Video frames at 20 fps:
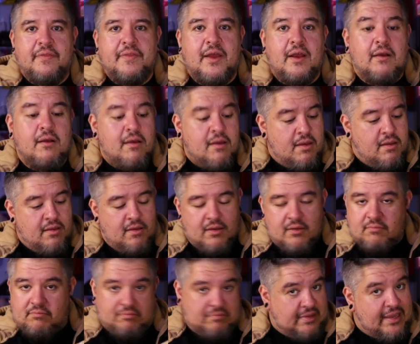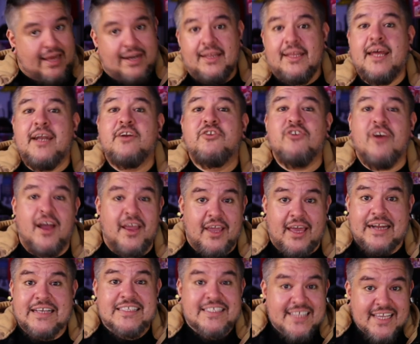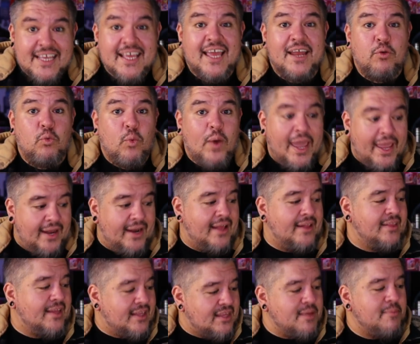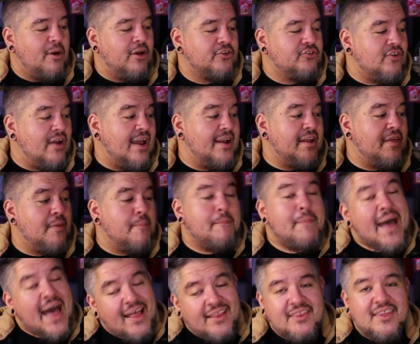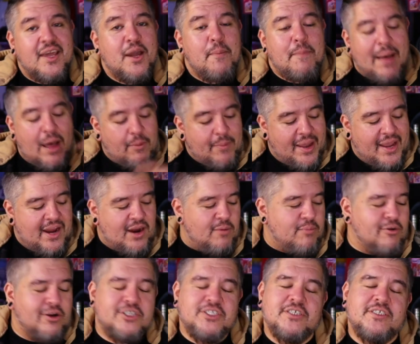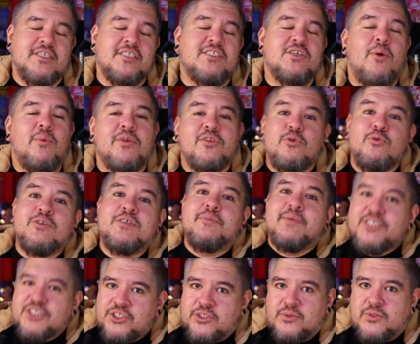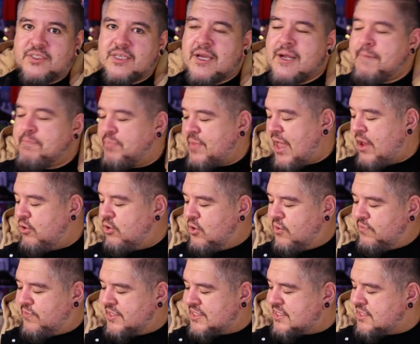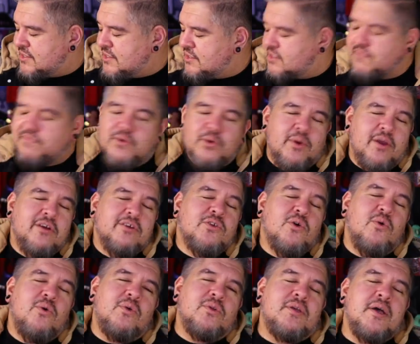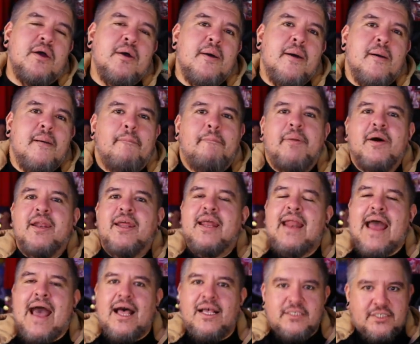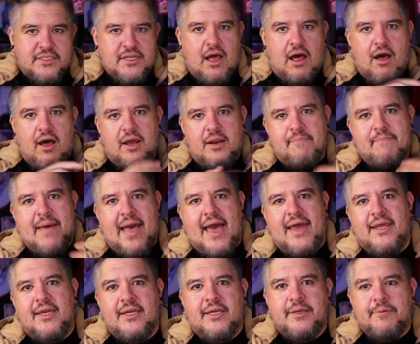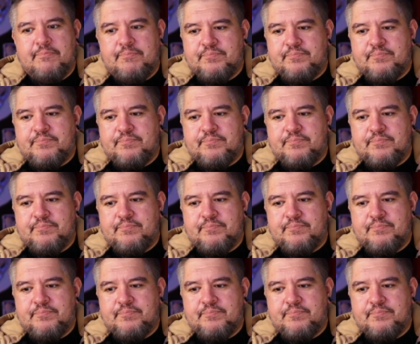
there, got to let it dry. You got to sit and wait and let them all dry. Now, the bad thing about my airbrush is it's going through some issues. I don't know if it's because it's a few years old, but it has an automatic